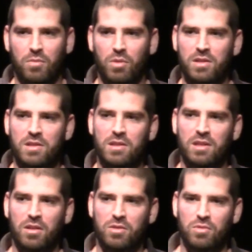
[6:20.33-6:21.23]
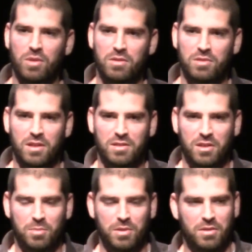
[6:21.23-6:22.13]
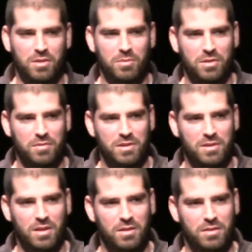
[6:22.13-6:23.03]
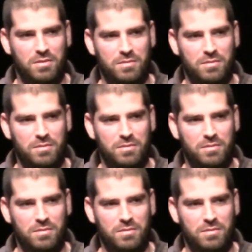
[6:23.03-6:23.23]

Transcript: What does he tell you when you say takbir in the middle of his talk?